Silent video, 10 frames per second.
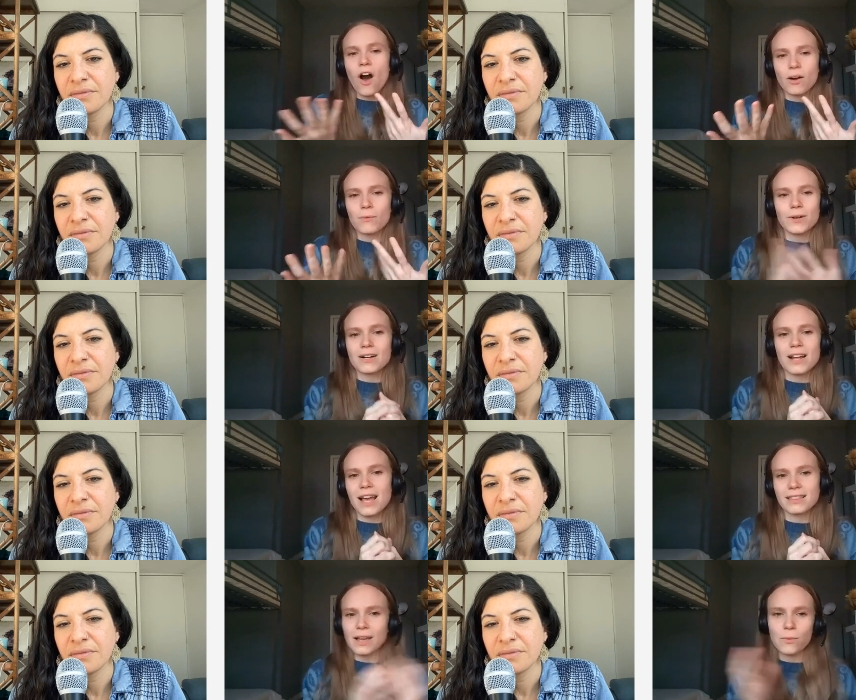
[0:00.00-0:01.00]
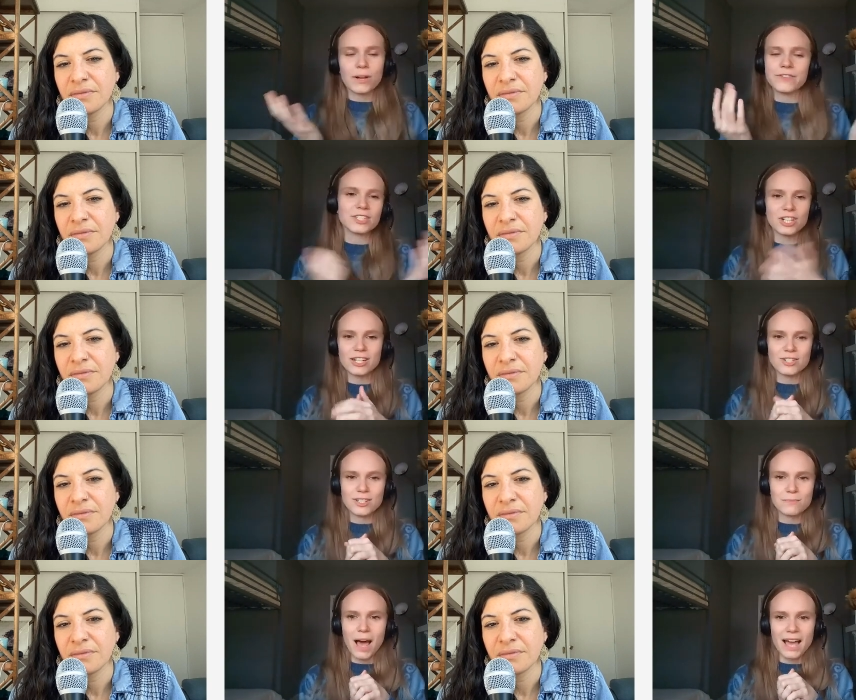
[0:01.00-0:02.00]
Speaker 1: awkward and like what if he's changed
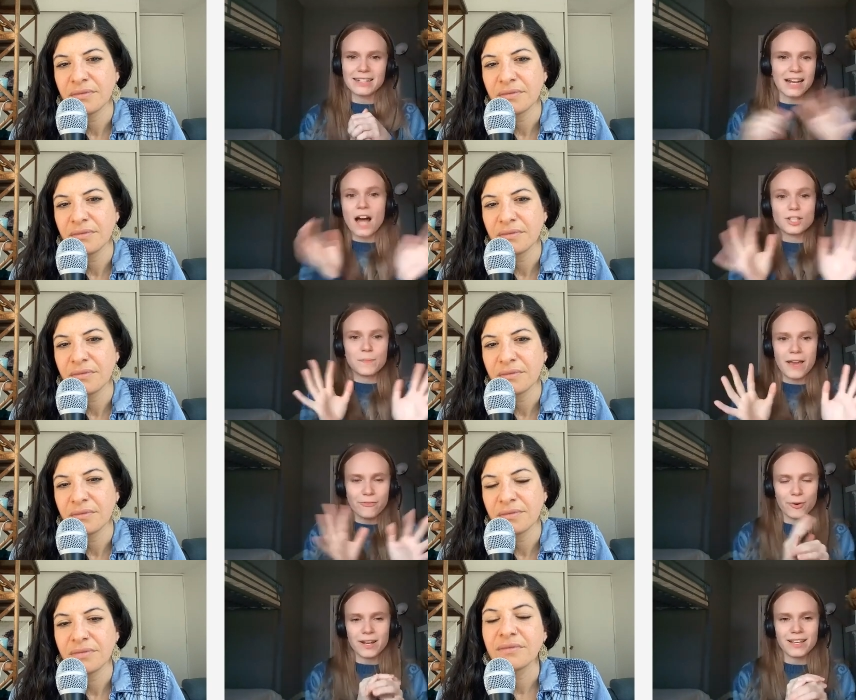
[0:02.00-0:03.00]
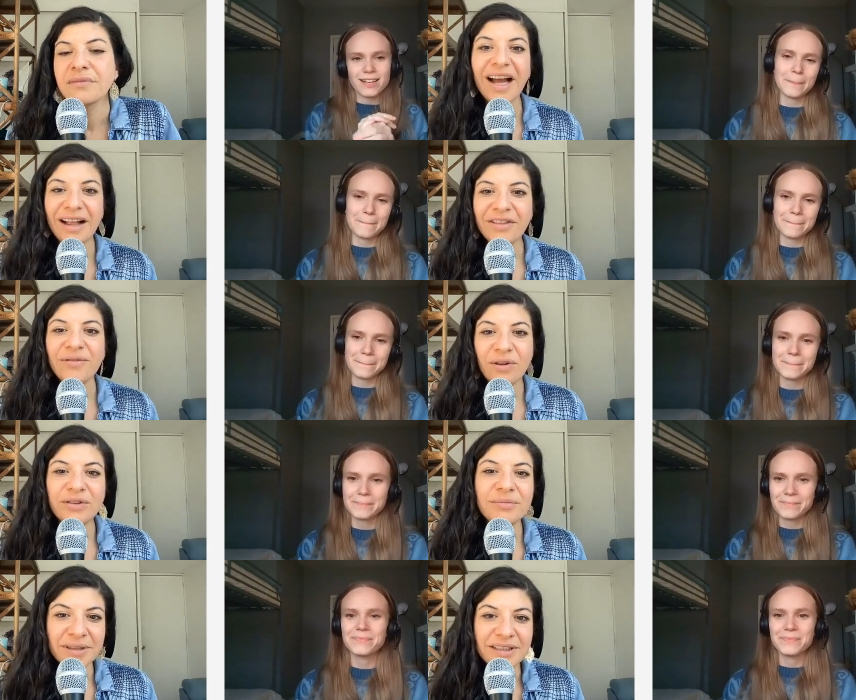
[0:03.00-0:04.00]
his mind and I'll just pay for it. Yeah, the
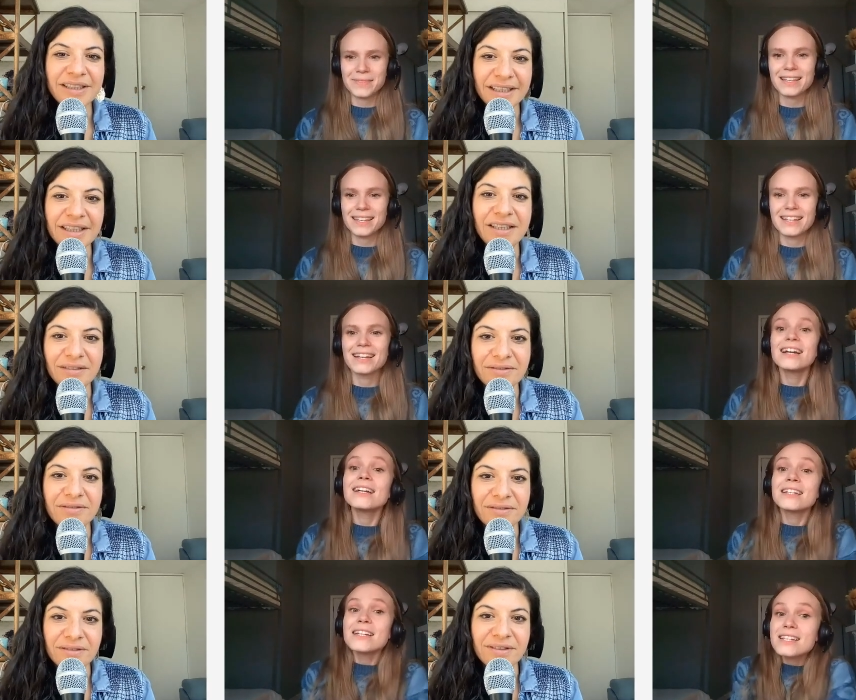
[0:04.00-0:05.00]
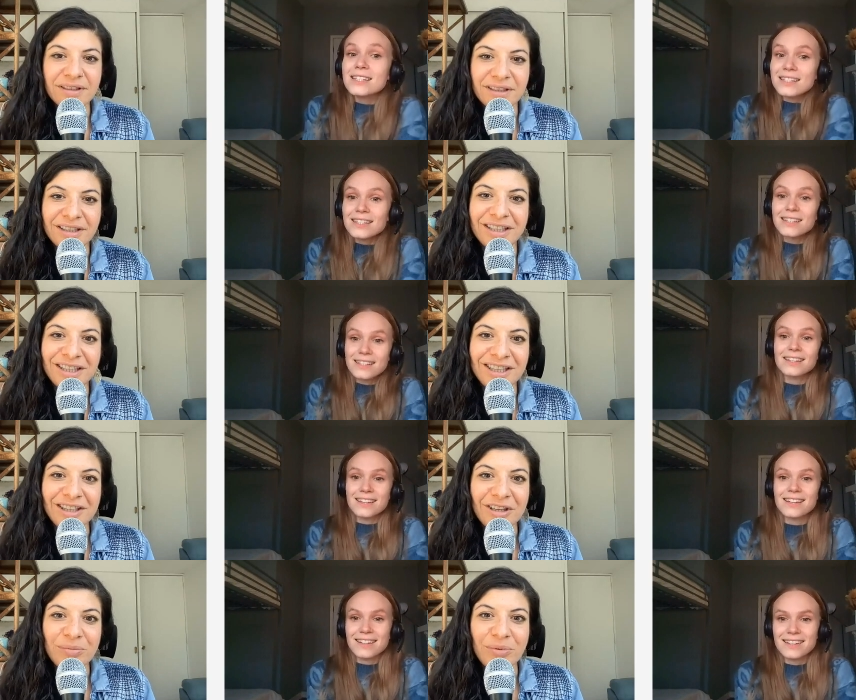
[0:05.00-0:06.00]
vulnerability of
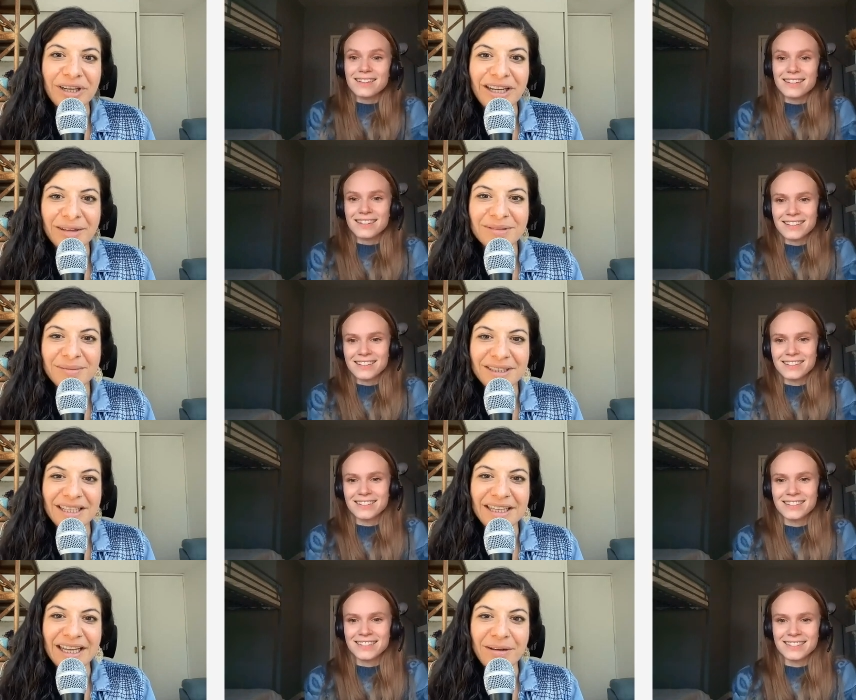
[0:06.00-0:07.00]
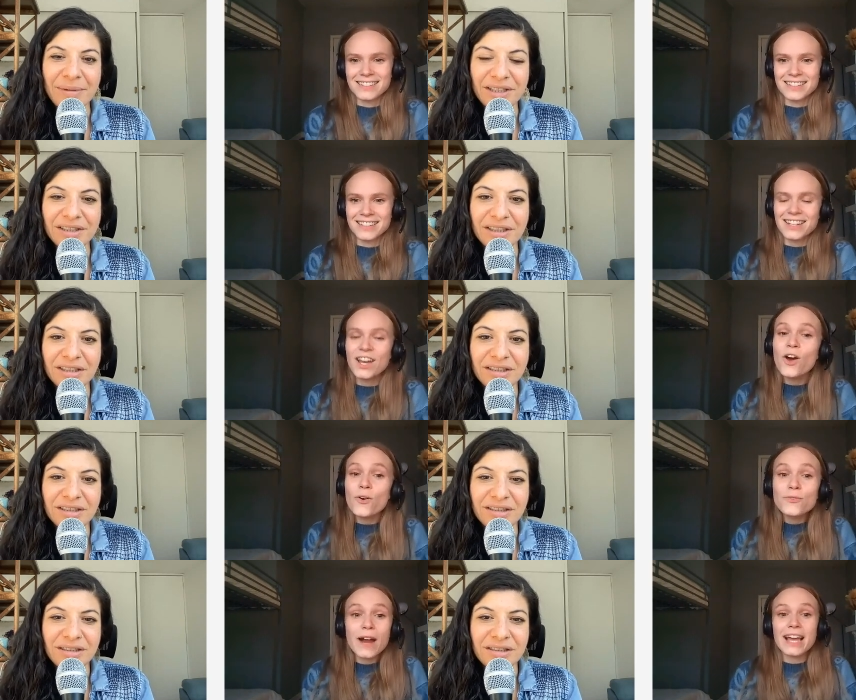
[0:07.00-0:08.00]
Speaker 2: bringing out something that he had
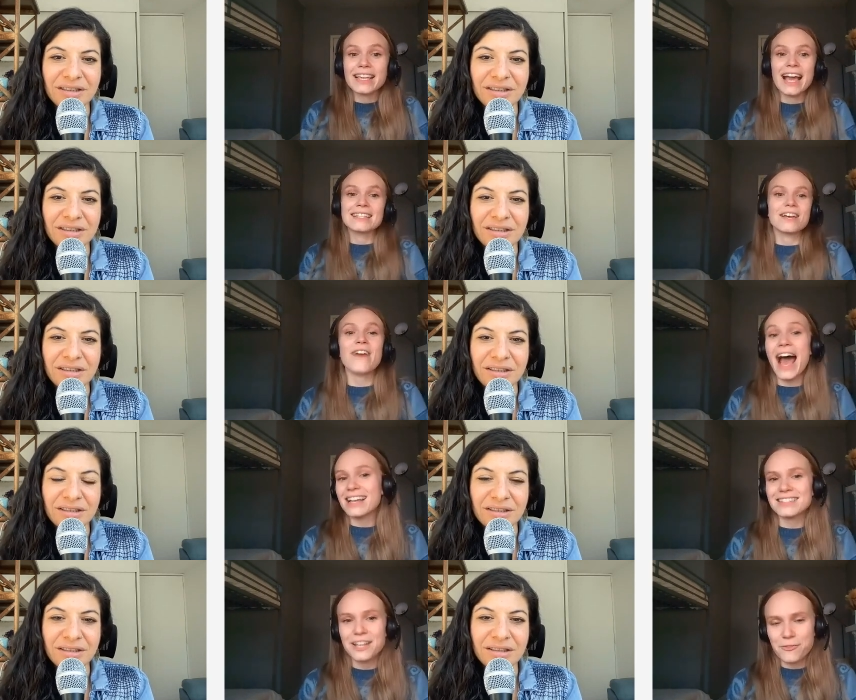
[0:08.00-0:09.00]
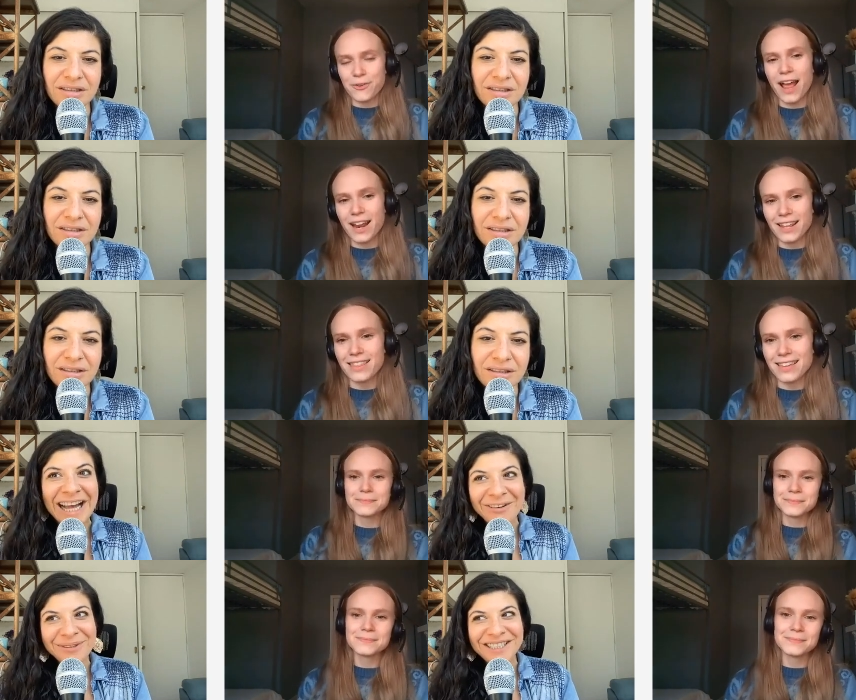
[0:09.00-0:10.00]
mentioned.
Speaker 1: Right, yes, of asking for
Speaker 2: anything.
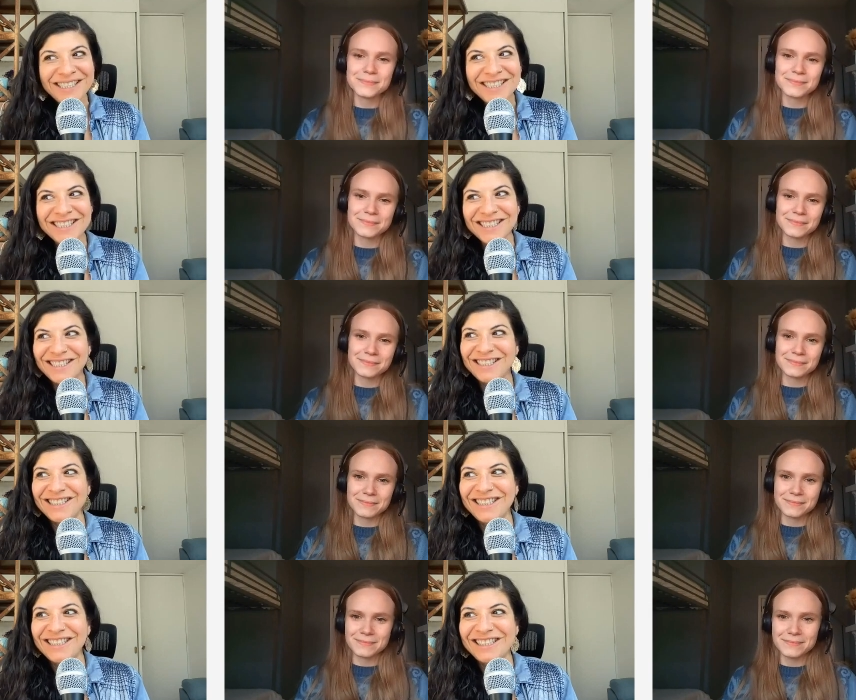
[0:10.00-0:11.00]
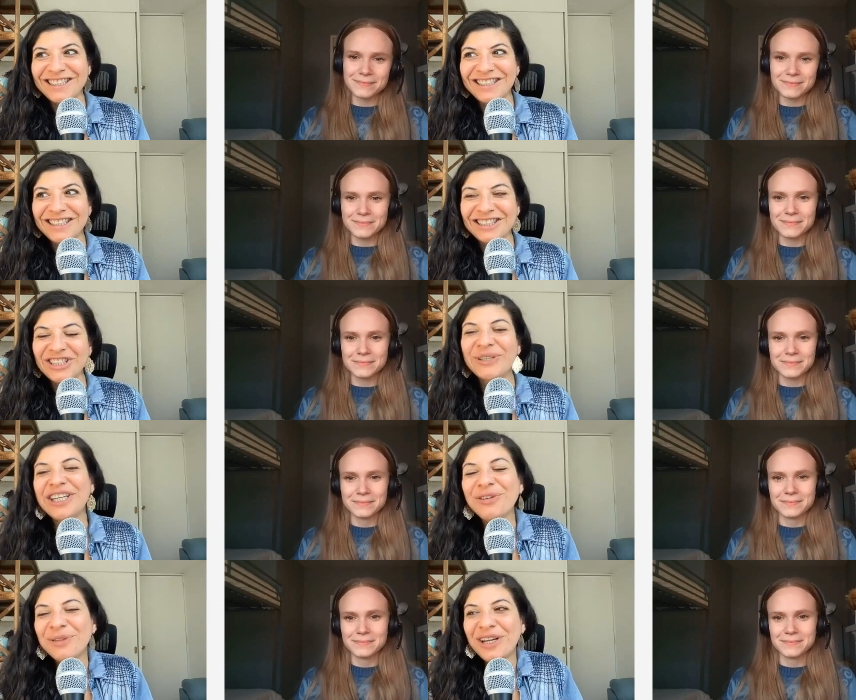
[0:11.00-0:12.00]
That was So here